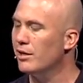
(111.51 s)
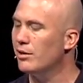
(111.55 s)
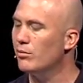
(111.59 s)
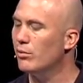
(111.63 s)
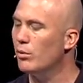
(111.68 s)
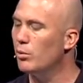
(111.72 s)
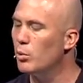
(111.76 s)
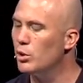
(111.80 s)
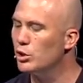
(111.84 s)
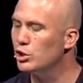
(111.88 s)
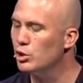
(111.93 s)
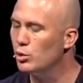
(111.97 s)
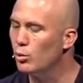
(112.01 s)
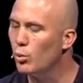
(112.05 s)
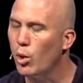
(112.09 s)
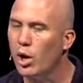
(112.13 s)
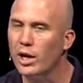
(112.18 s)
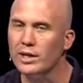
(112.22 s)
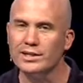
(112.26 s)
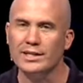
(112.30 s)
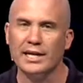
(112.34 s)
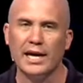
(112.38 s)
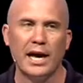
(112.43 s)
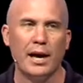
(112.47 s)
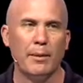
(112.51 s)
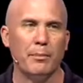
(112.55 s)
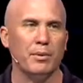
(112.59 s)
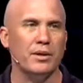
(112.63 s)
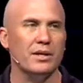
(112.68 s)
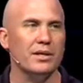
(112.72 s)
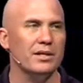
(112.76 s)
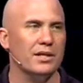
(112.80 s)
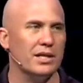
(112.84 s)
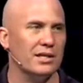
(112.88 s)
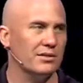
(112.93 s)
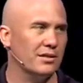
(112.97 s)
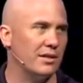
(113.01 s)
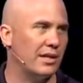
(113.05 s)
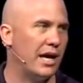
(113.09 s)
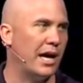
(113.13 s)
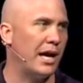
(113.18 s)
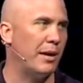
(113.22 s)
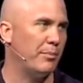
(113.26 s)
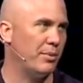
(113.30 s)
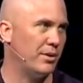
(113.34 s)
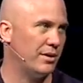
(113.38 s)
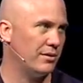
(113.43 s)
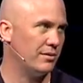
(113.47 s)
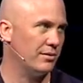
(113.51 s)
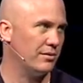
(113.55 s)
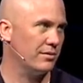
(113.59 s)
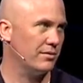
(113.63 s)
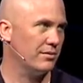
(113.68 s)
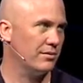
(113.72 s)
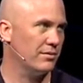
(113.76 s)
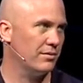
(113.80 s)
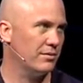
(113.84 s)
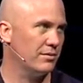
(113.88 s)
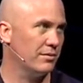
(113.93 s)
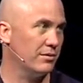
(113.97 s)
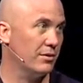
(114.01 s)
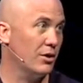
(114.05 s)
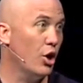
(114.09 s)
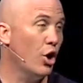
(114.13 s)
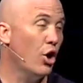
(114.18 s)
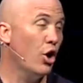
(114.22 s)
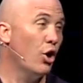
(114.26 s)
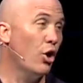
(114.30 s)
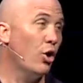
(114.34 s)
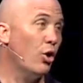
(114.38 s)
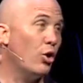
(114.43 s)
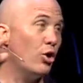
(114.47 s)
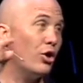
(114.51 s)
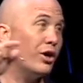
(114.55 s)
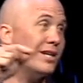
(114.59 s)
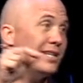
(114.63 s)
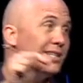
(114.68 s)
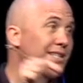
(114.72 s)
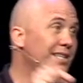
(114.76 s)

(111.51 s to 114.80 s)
when what you want to happen doesn't happen. Or it